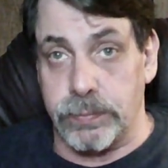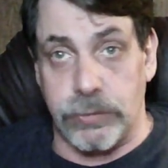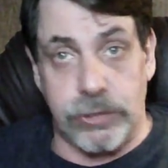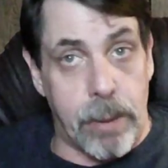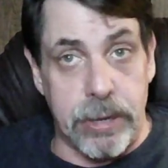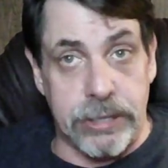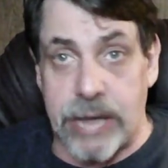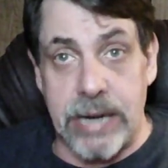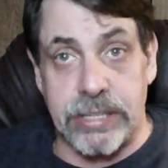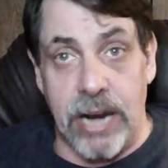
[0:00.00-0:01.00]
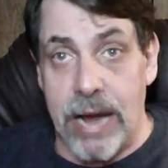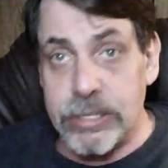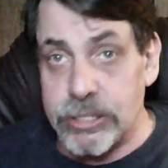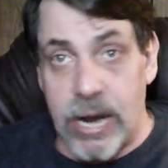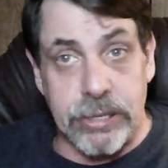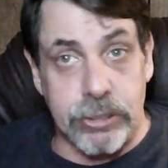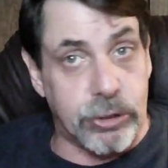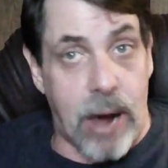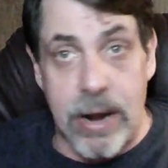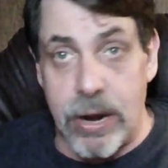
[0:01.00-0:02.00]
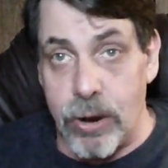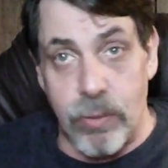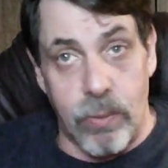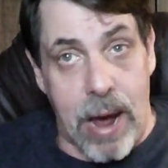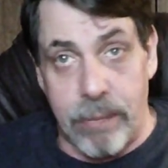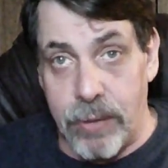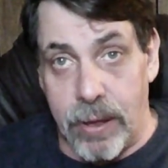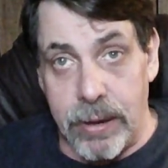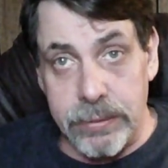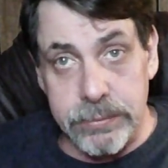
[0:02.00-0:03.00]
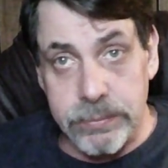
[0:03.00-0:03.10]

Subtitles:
some of the state legislatures tried to do the right thing.